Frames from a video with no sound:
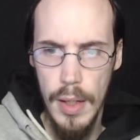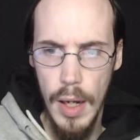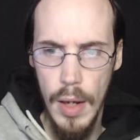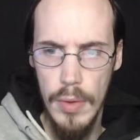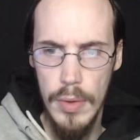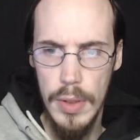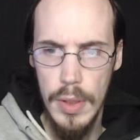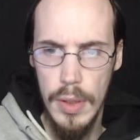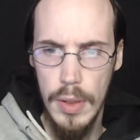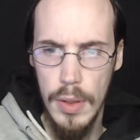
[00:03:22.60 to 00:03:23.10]

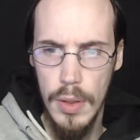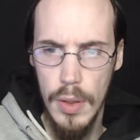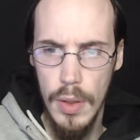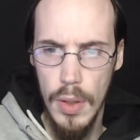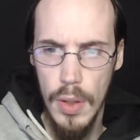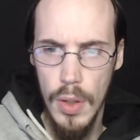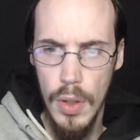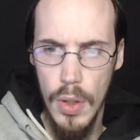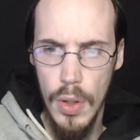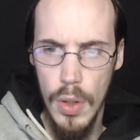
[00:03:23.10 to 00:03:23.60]
Now then,
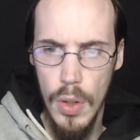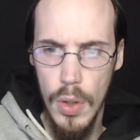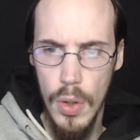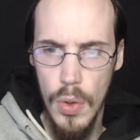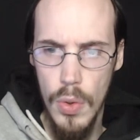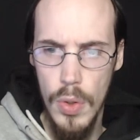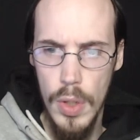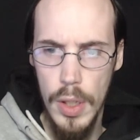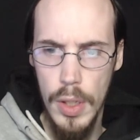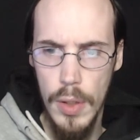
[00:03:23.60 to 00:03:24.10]

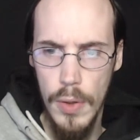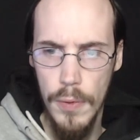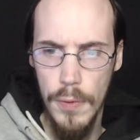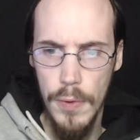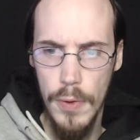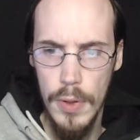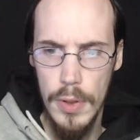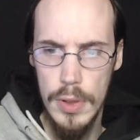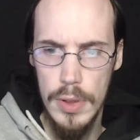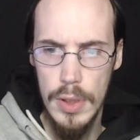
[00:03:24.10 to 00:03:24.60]
who to kill
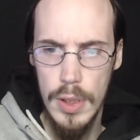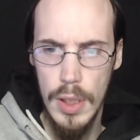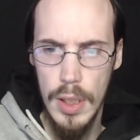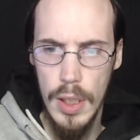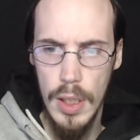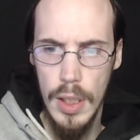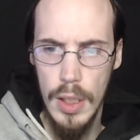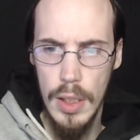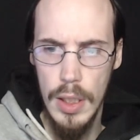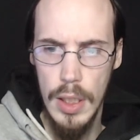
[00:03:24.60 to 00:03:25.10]
first?
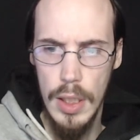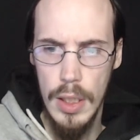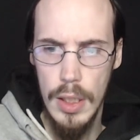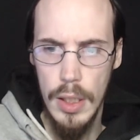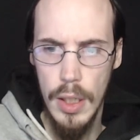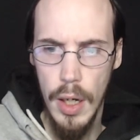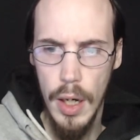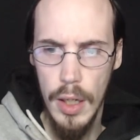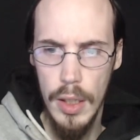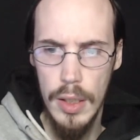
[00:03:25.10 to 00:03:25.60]
Need
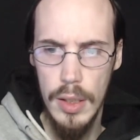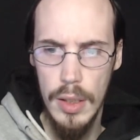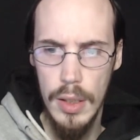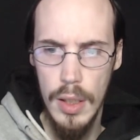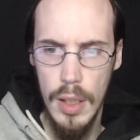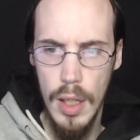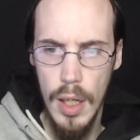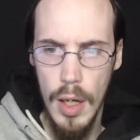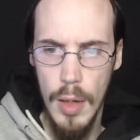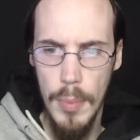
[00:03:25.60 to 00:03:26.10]
to talk.
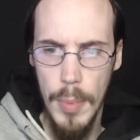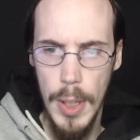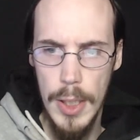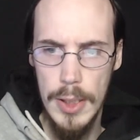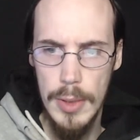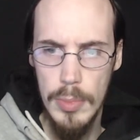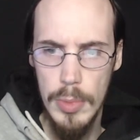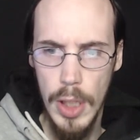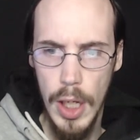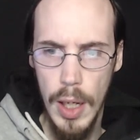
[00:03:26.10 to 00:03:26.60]
Buy
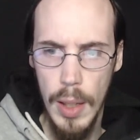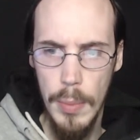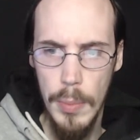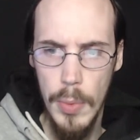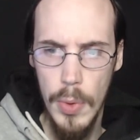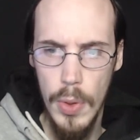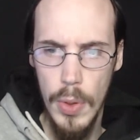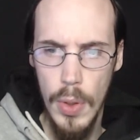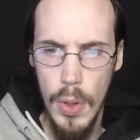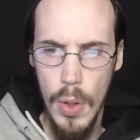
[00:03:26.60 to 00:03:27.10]
some
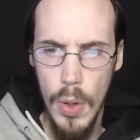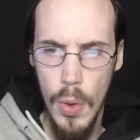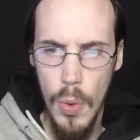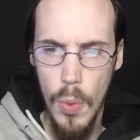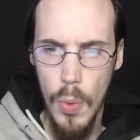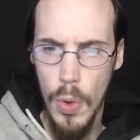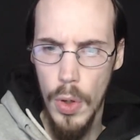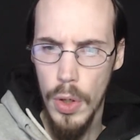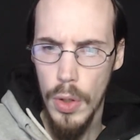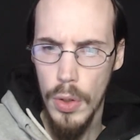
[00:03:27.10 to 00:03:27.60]
time.
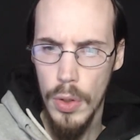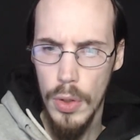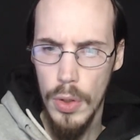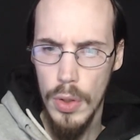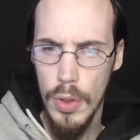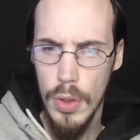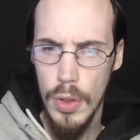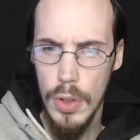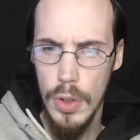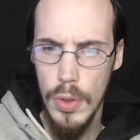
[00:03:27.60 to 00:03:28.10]
What are
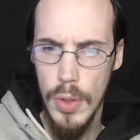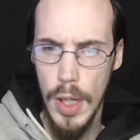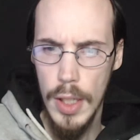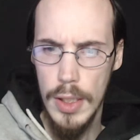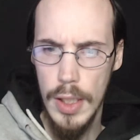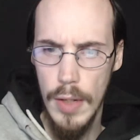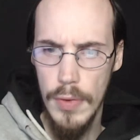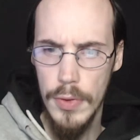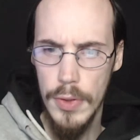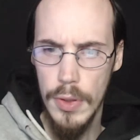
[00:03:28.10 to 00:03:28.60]
you
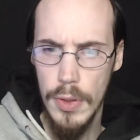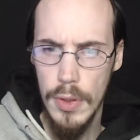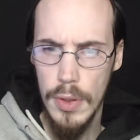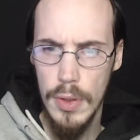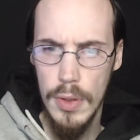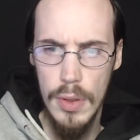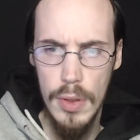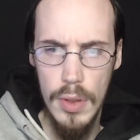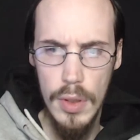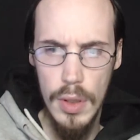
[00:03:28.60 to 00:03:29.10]
guys after?
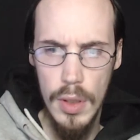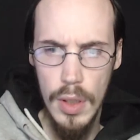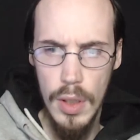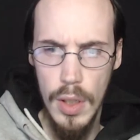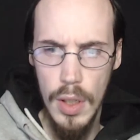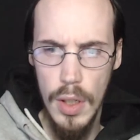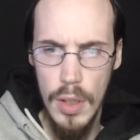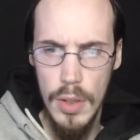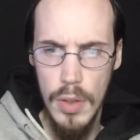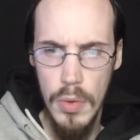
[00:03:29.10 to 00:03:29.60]

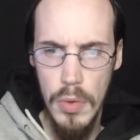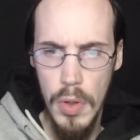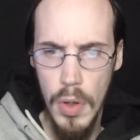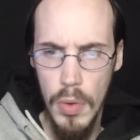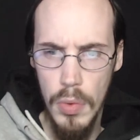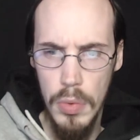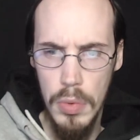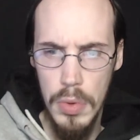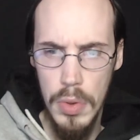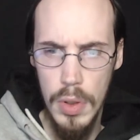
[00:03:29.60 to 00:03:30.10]
Don't
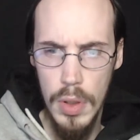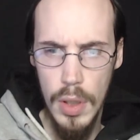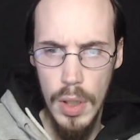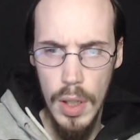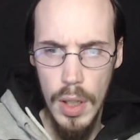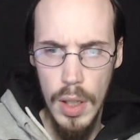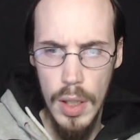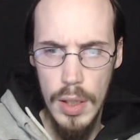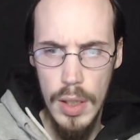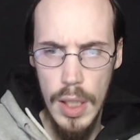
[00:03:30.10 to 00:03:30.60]
know.
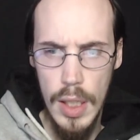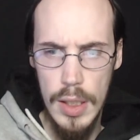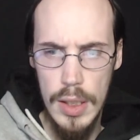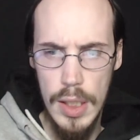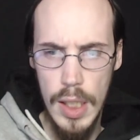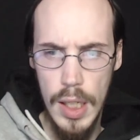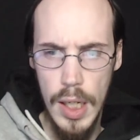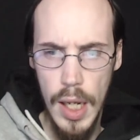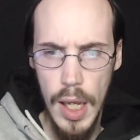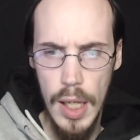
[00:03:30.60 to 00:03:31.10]
They
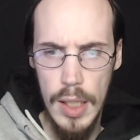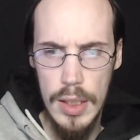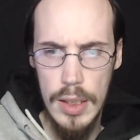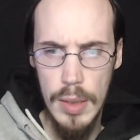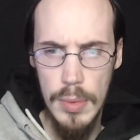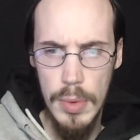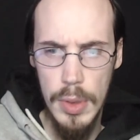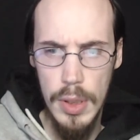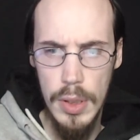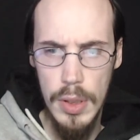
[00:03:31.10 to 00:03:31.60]
said it has
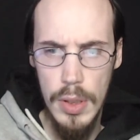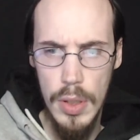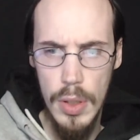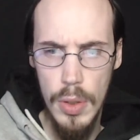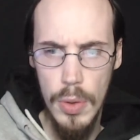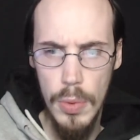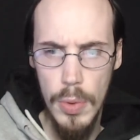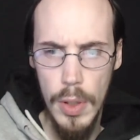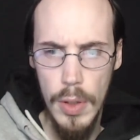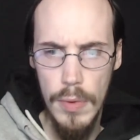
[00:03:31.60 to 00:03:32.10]
something to
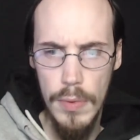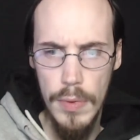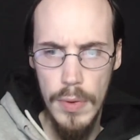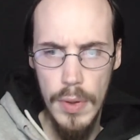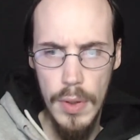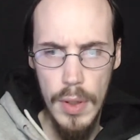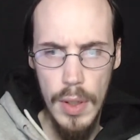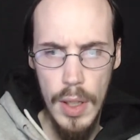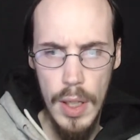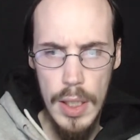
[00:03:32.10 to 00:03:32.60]
do with
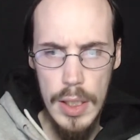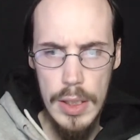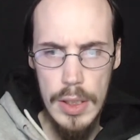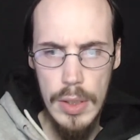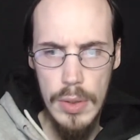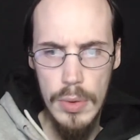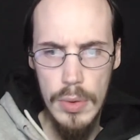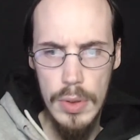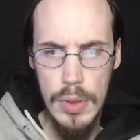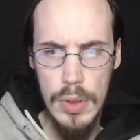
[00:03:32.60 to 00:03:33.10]

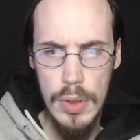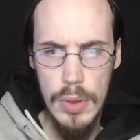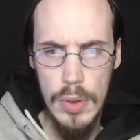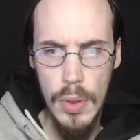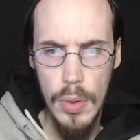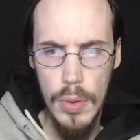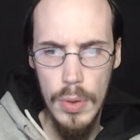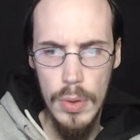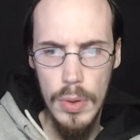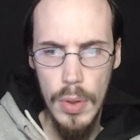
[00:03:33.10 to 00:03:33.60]
Silin
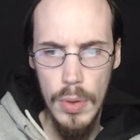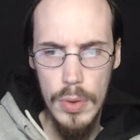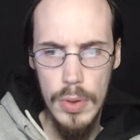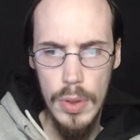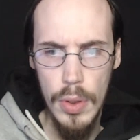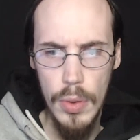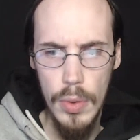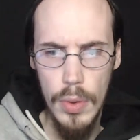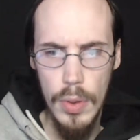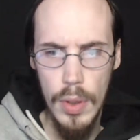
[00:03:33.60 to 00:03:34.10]
Satoru
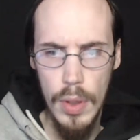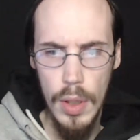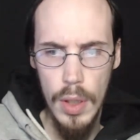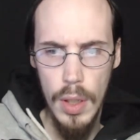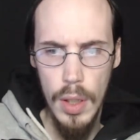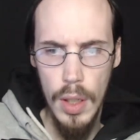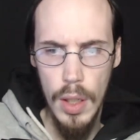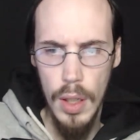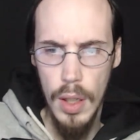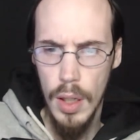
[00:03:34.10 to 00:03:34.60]
Gojo.
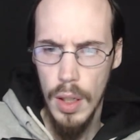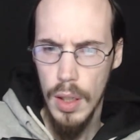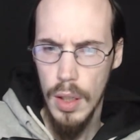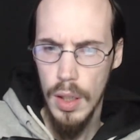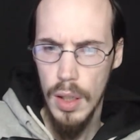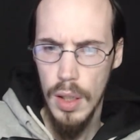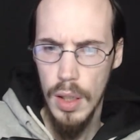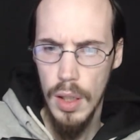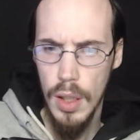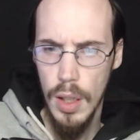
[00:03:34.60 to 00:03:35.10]

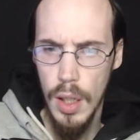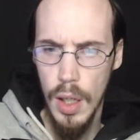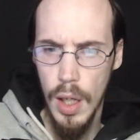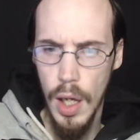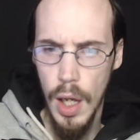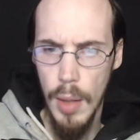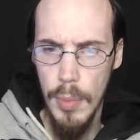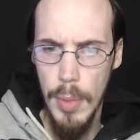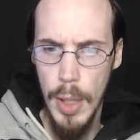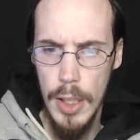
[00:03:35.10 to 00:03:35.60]

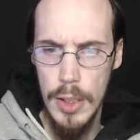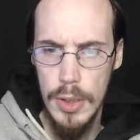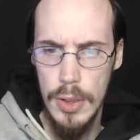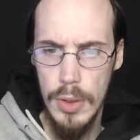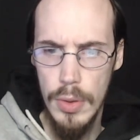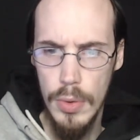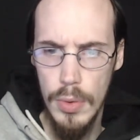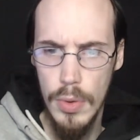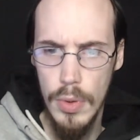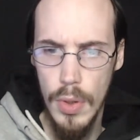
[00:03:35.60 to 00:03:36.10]
I'm
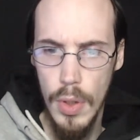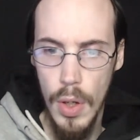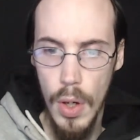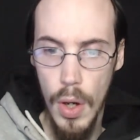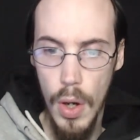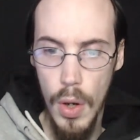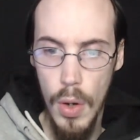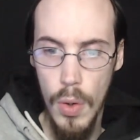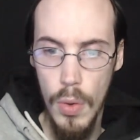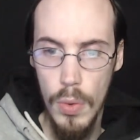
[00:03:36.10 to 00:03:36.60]
asking you.
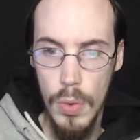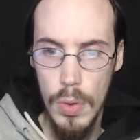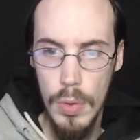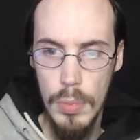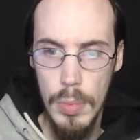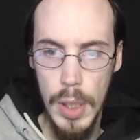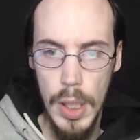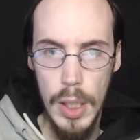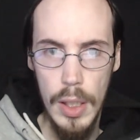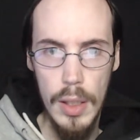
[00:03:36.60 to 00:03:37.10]
Oh,
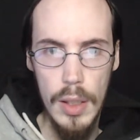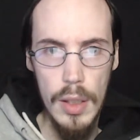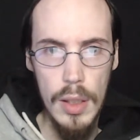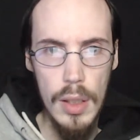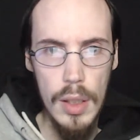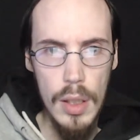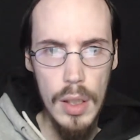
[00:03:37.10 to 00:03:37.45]
me.